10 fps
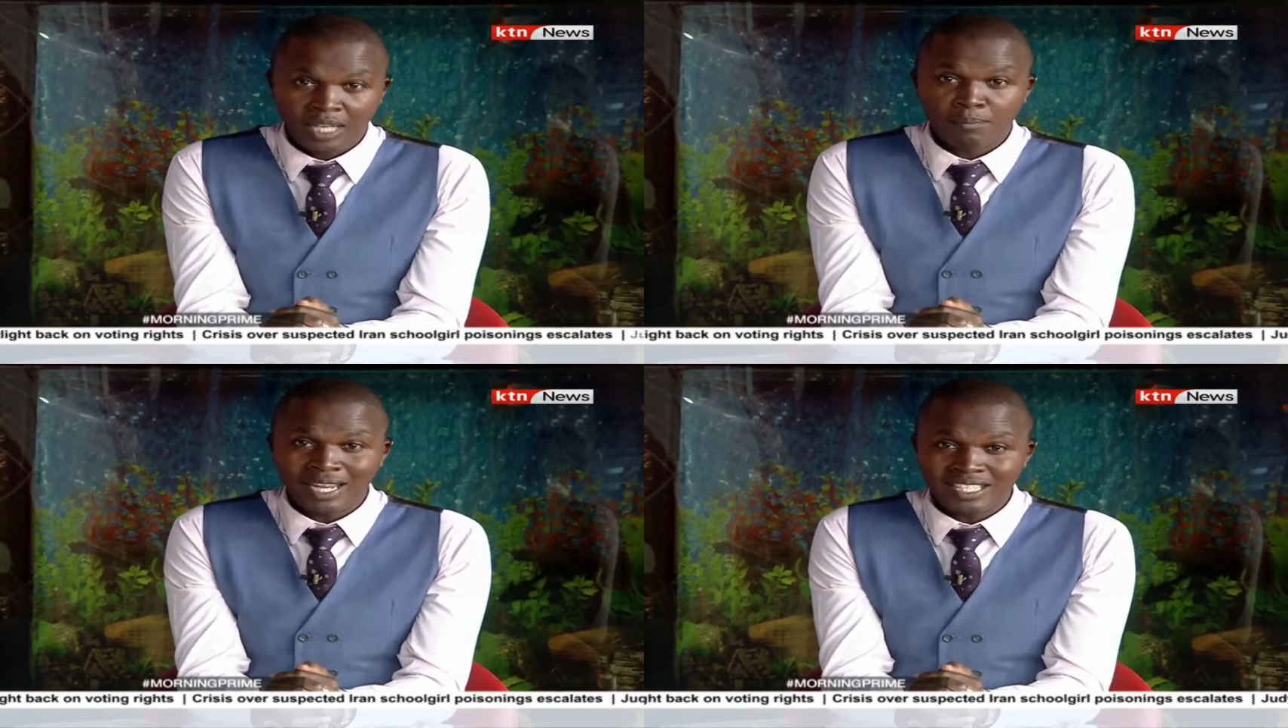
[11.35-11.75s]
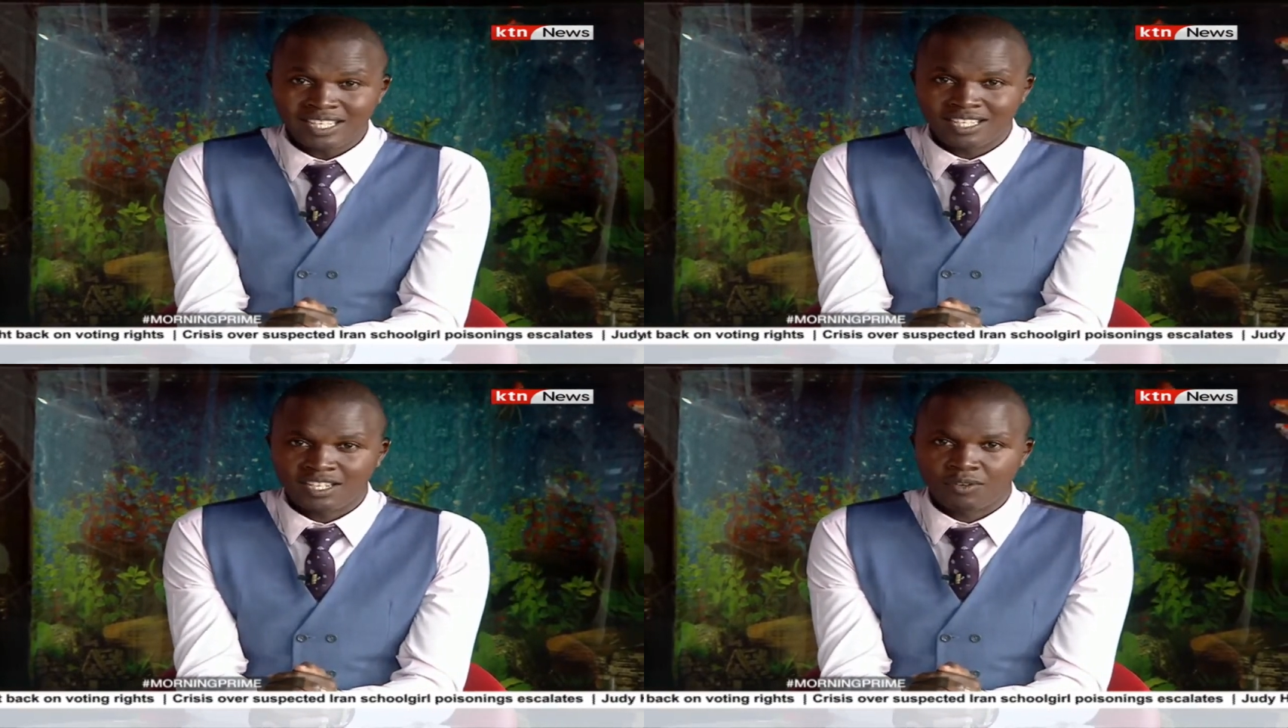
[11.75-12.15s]
And
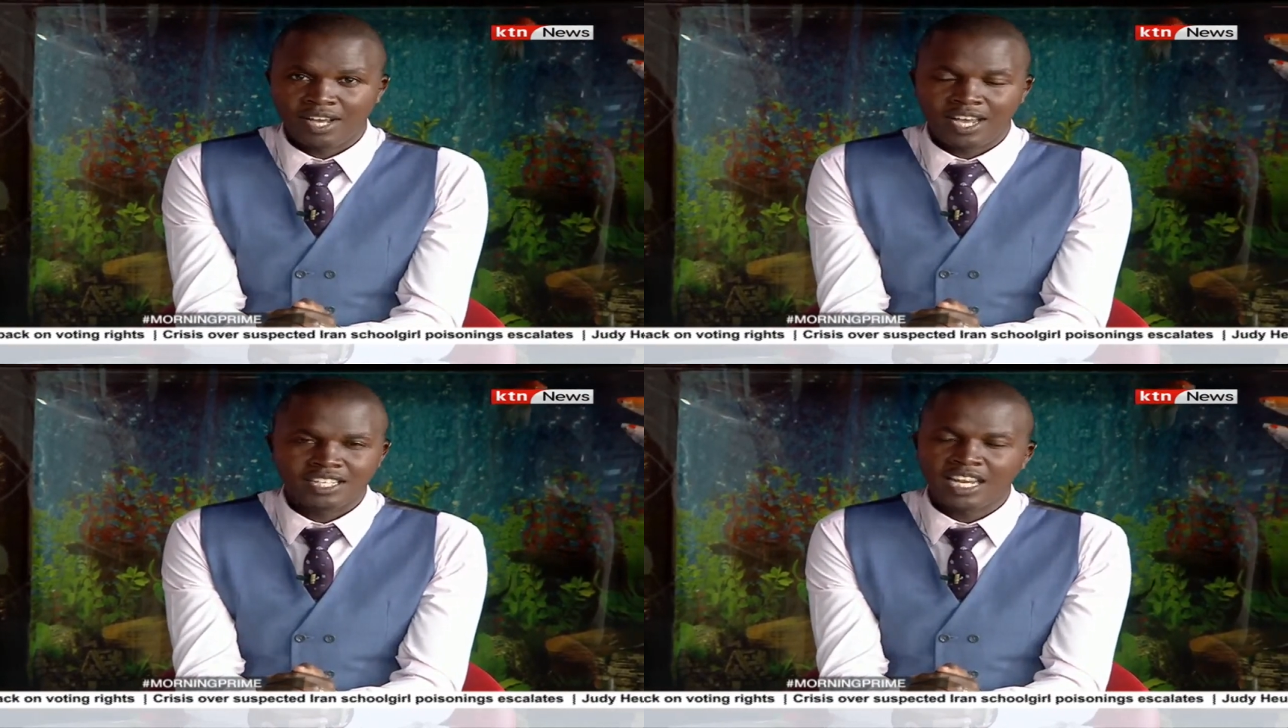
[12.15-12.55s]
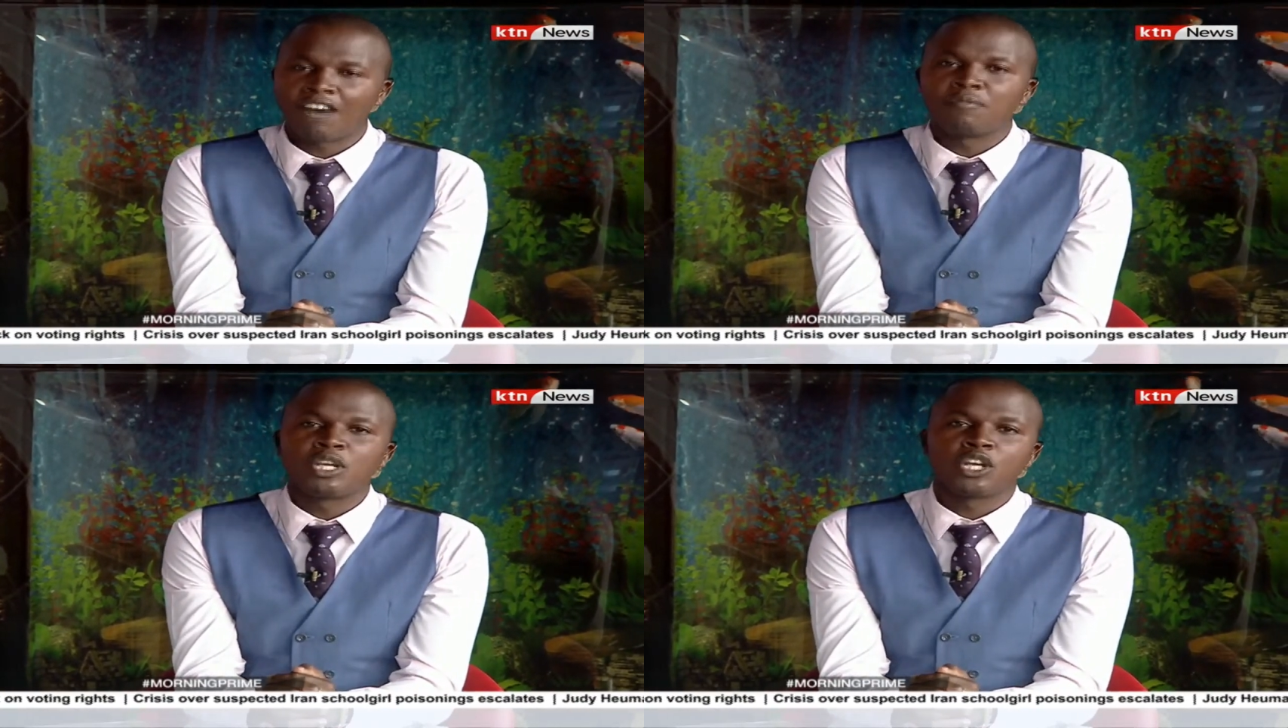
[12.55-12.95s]
Manchester United
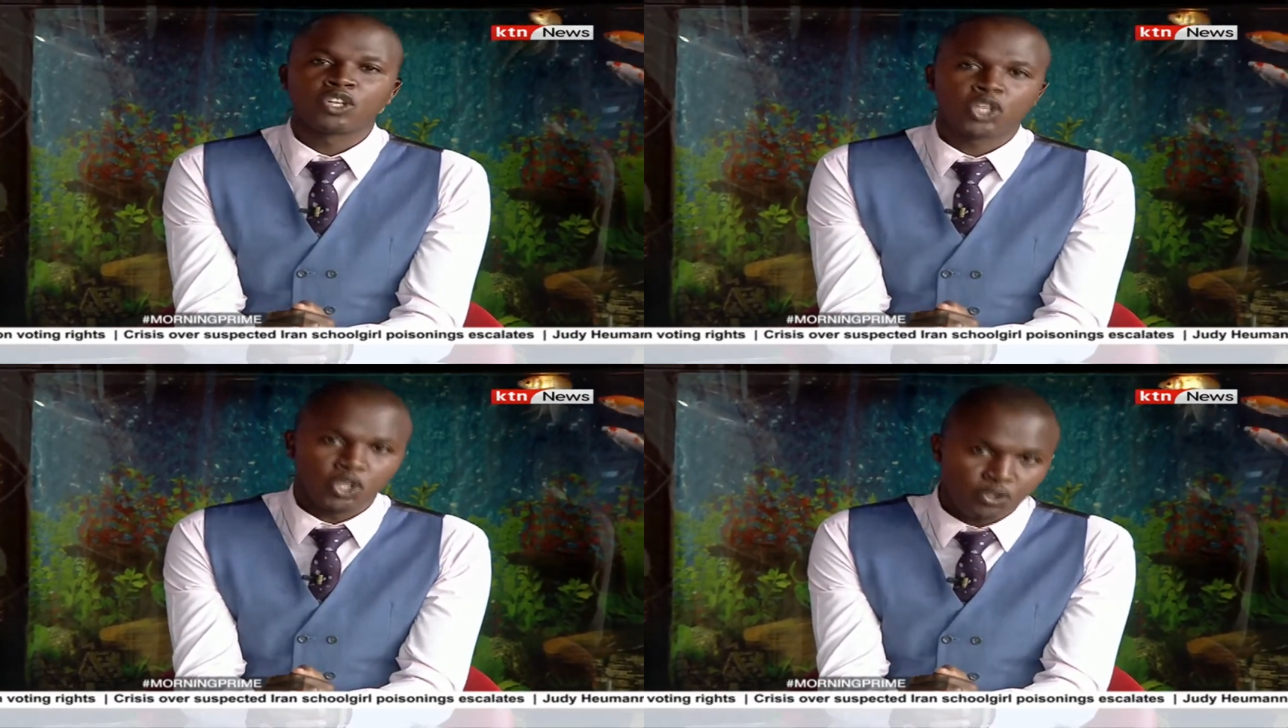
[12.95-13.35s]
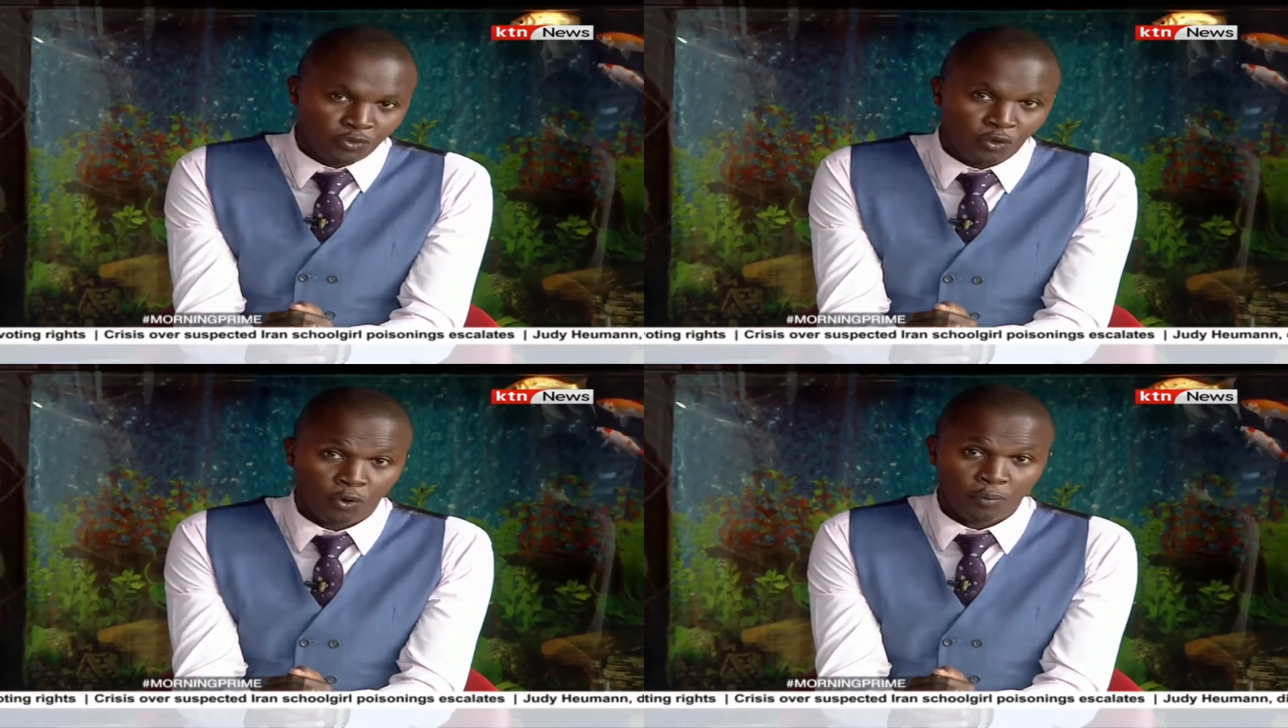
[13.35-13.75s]
have been in good
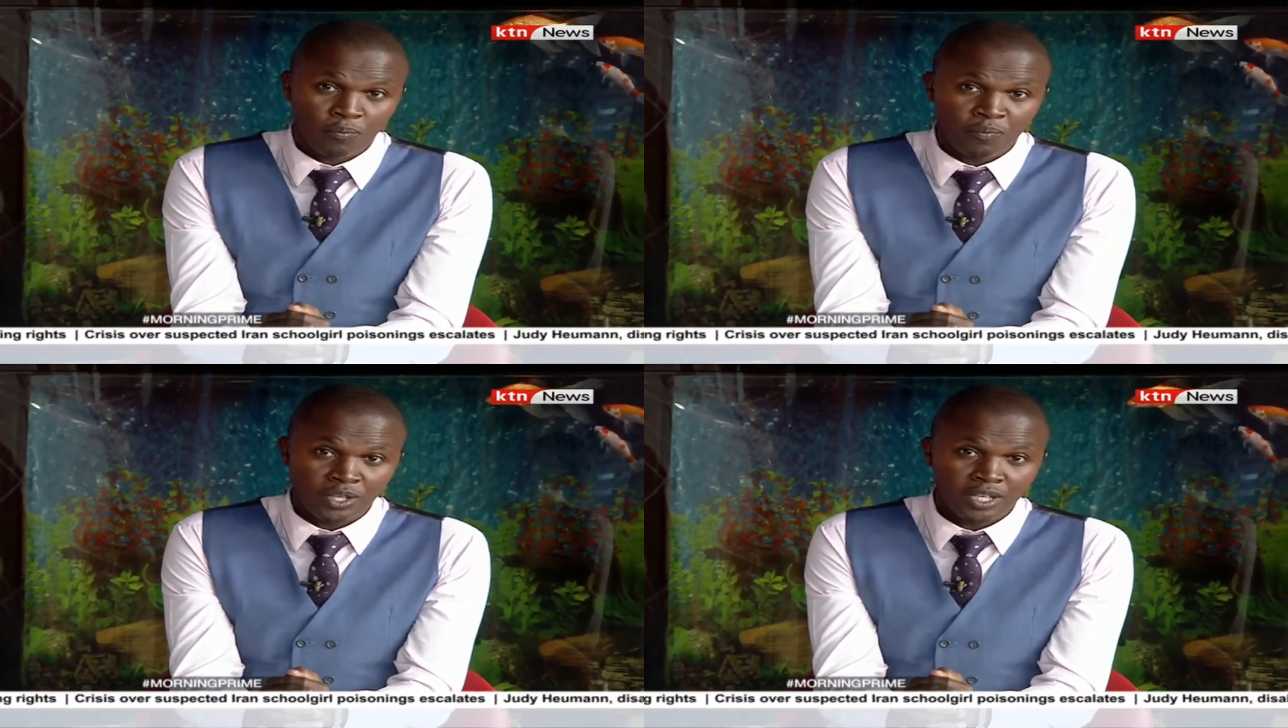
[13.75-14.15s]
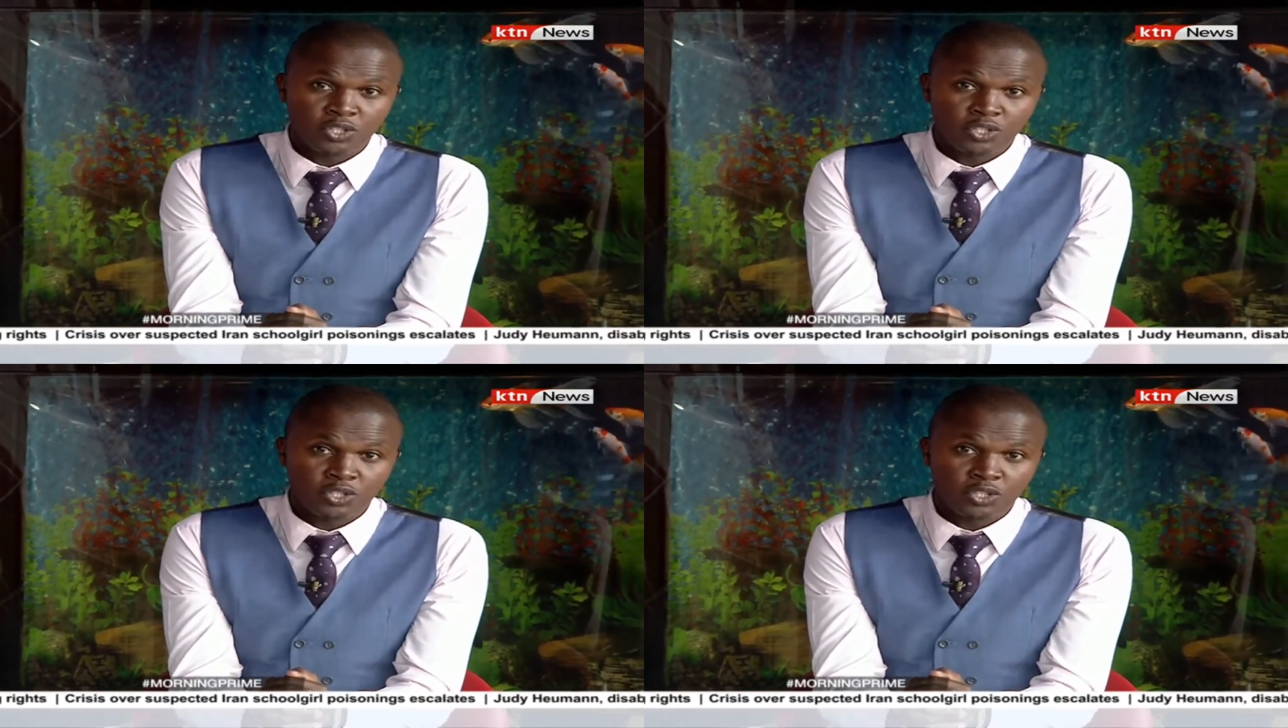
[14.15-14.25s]
form,